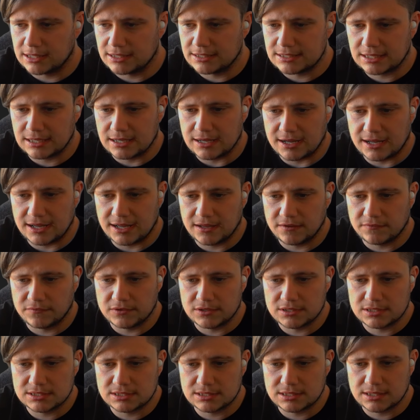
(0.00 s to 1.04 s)
Cleansing
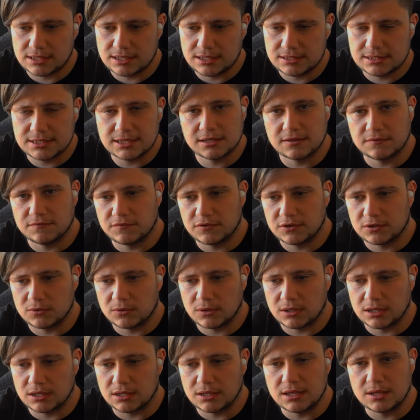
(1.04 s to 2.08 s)
Harvest and take
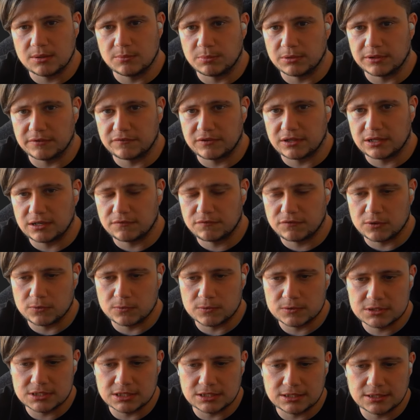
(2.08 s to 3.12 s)
Invigorating Oblivion if you
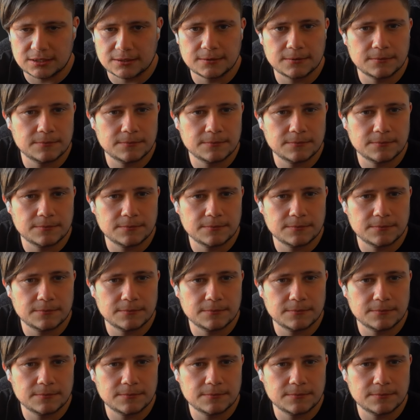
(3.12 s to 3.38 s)
wanted.